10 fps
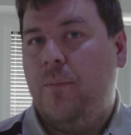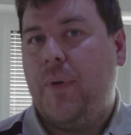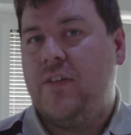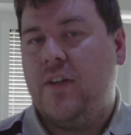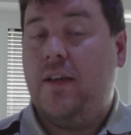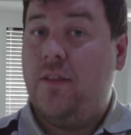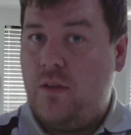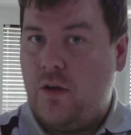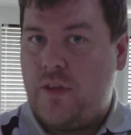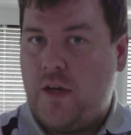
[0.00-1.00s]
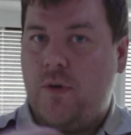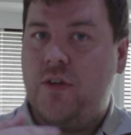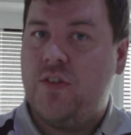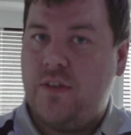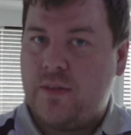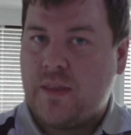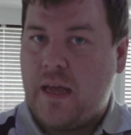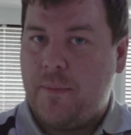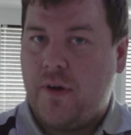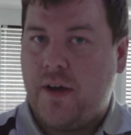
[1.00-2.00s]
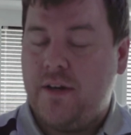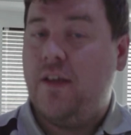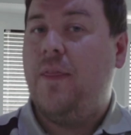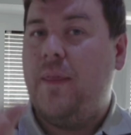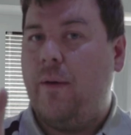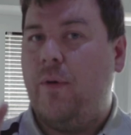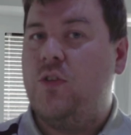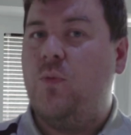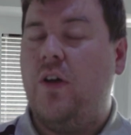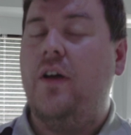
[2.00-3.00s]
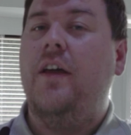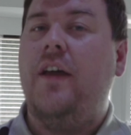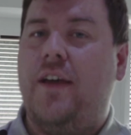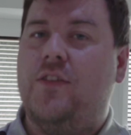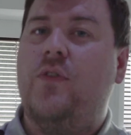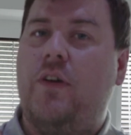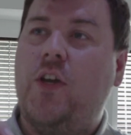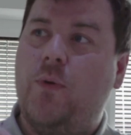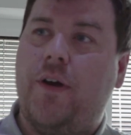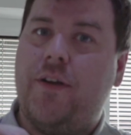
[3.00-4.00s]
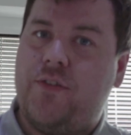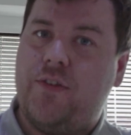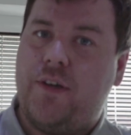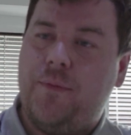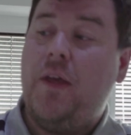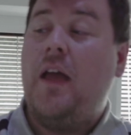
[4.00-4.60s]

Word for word: Basically, not their words, they're mine. Their words were, it's very quiet, sir.